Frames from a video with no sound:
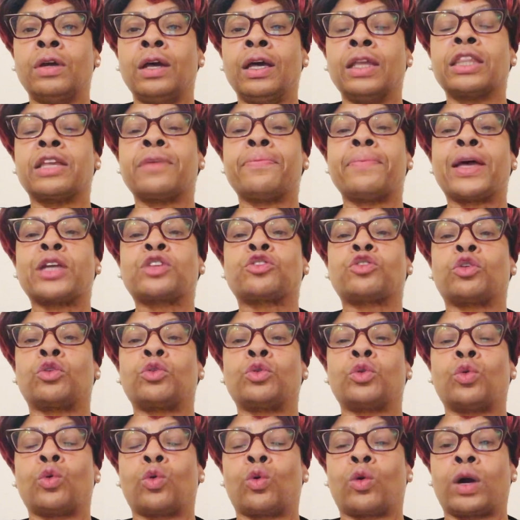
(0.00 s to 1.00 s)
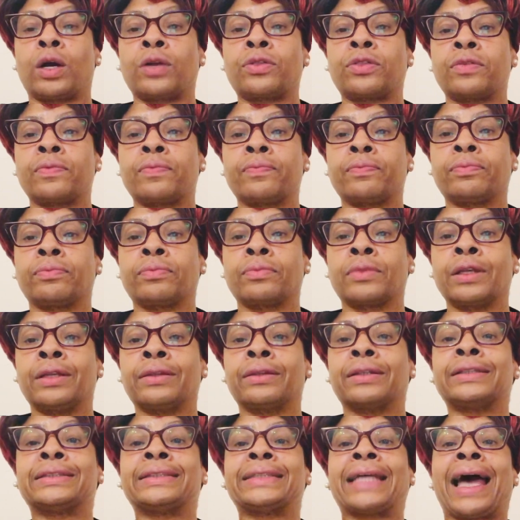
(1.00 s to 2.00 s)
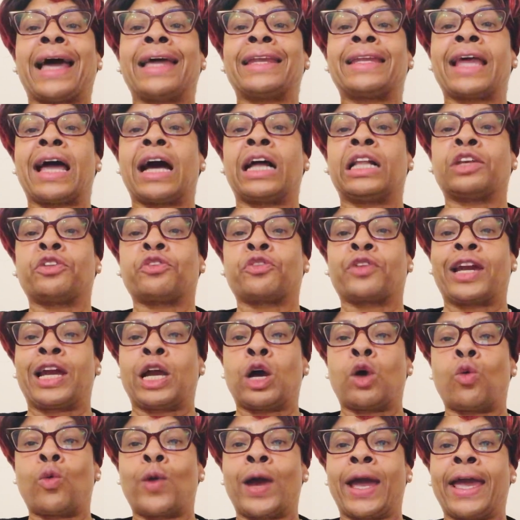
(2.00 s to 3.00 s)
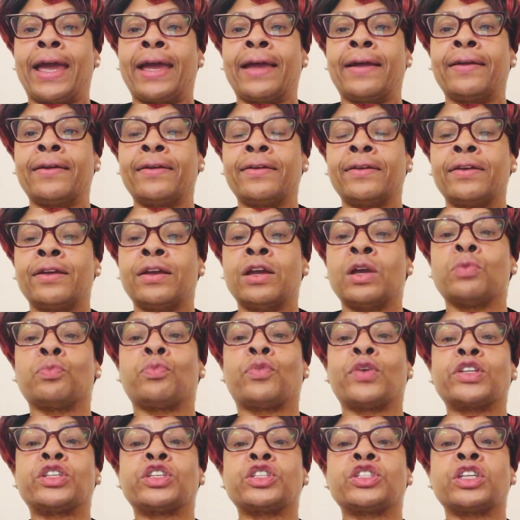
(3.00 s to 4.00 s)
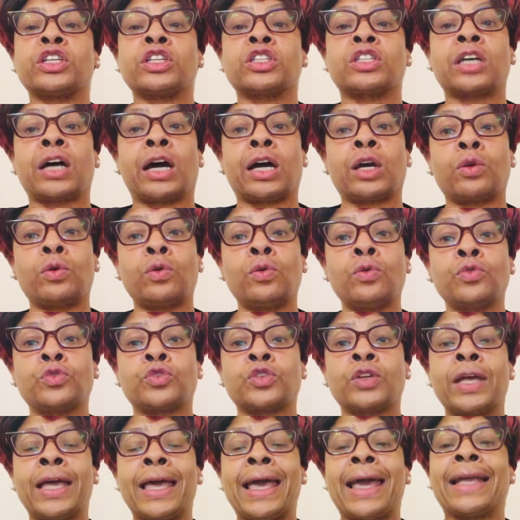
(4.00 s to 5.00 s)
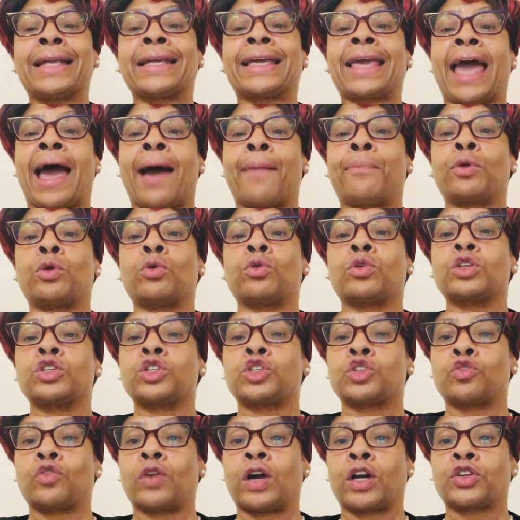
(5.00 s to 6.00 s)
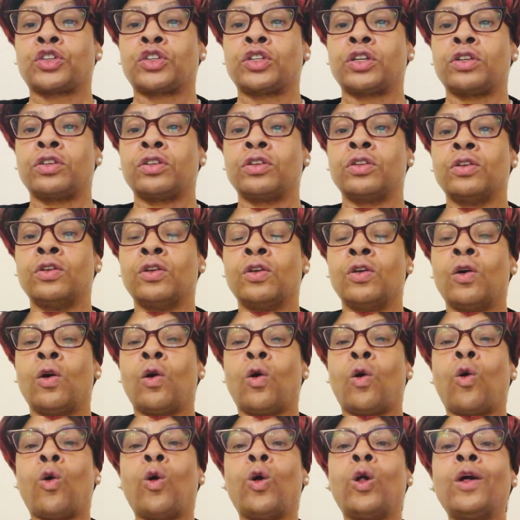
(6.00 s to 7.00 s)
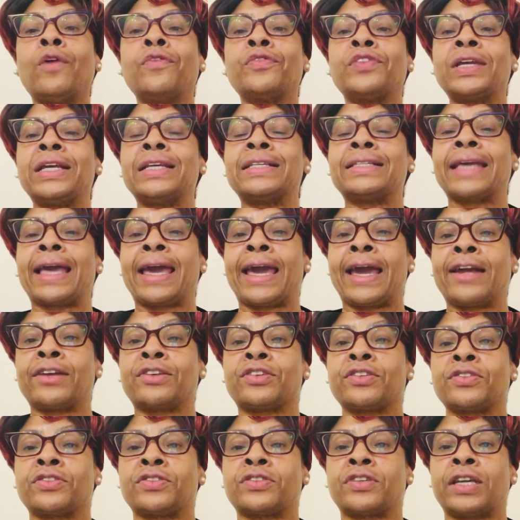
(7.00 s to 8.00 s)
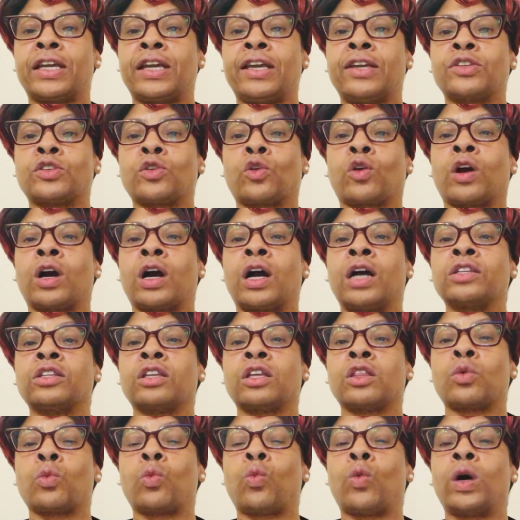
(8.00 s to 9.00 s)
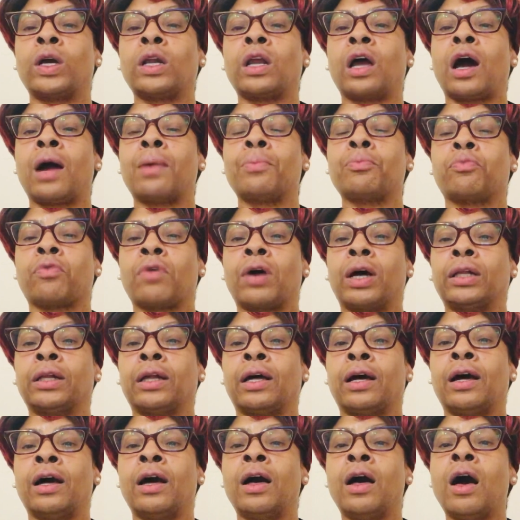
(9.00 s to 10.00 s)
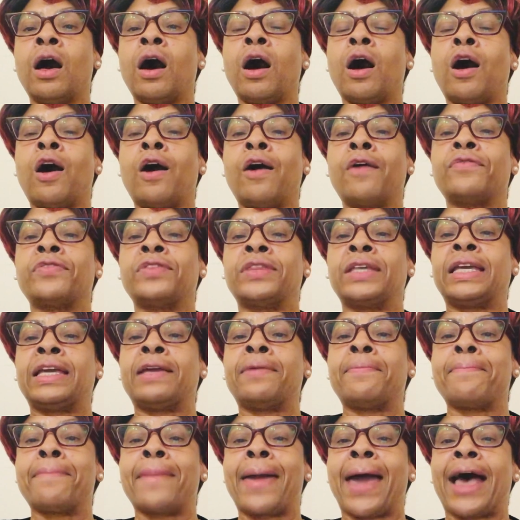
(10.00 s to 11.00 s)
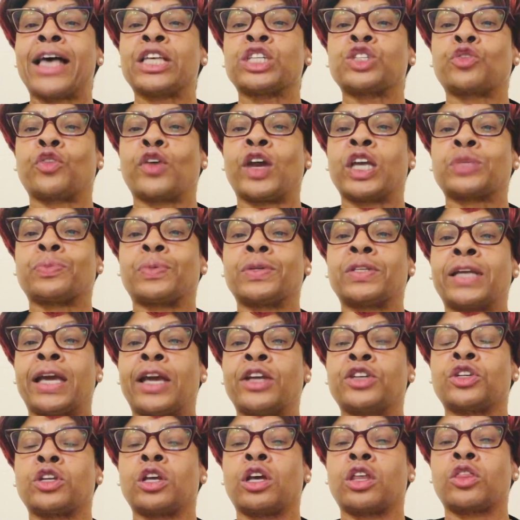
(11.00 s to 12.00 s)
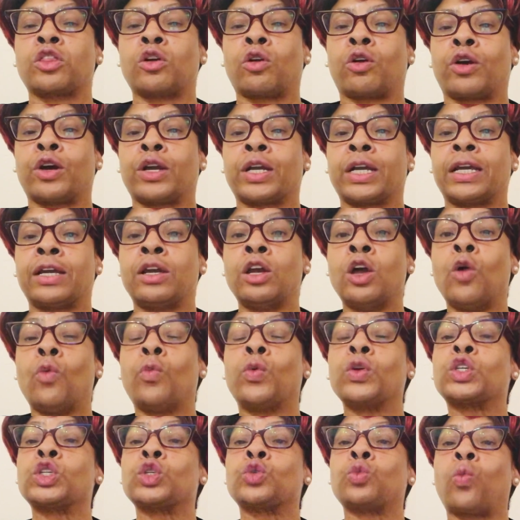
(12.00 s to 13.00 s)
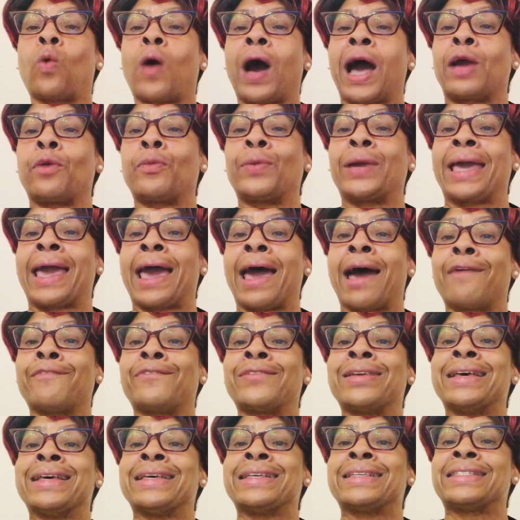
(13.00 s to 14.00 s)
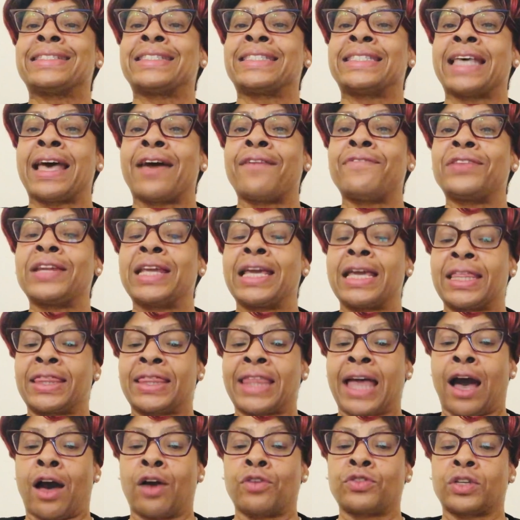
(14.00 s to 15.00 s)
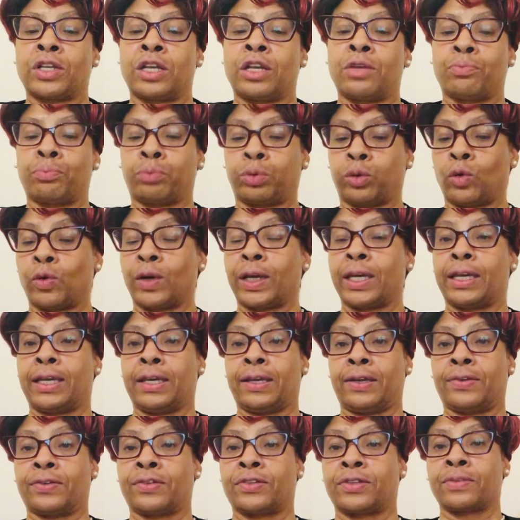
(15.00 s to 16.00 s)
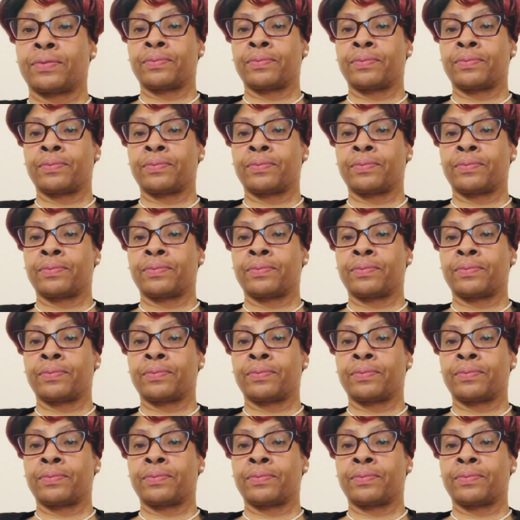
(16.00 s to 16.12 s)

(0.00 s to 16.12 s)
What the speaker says: the Metro North, the Staten Island Railway, Bridges and Tunnels, and Capital Construction. All of these agencies are under the one umbrella of the Mass Transportation Authority, which is why we have 70,000 employees.